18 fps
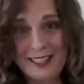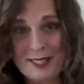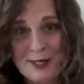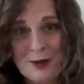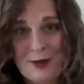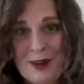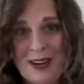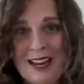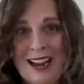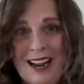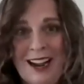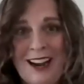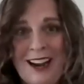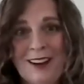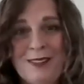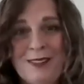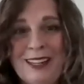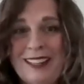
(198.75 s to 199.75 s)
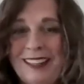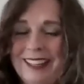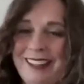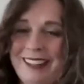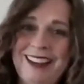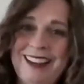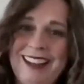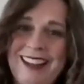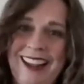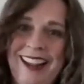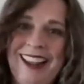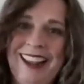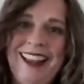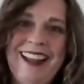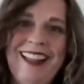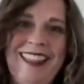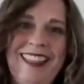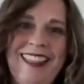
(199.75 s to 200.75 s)
so we are really lucky
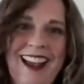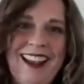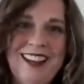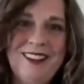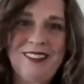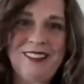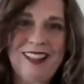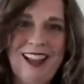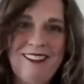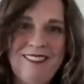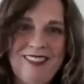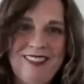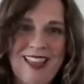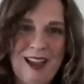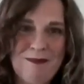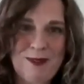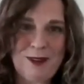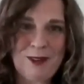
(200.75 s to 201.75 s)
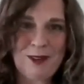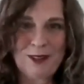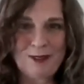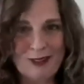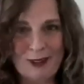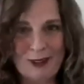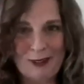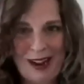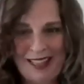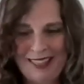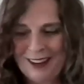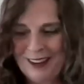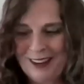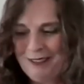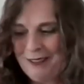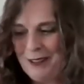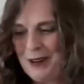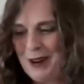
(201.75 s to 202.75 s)
that you left that beautiful
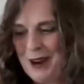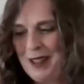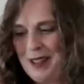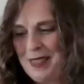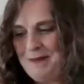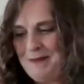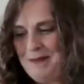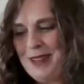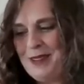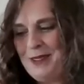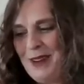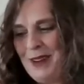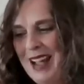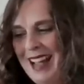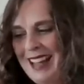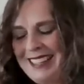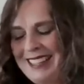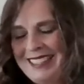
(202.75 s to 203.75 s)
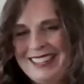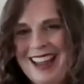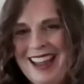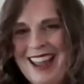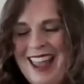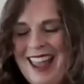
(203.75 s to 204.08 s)
weather for the Midwest,